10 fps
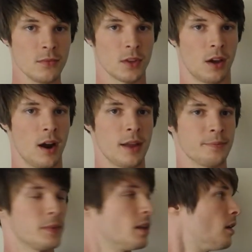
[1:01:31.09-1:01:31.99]
All right,
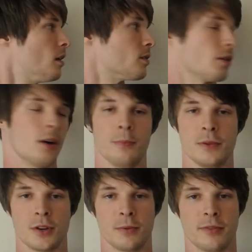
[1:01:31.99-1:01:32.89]
so I hope
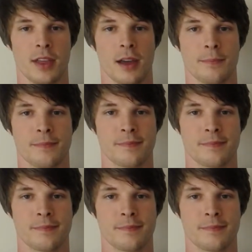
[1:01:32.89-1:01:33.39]
you join me for that.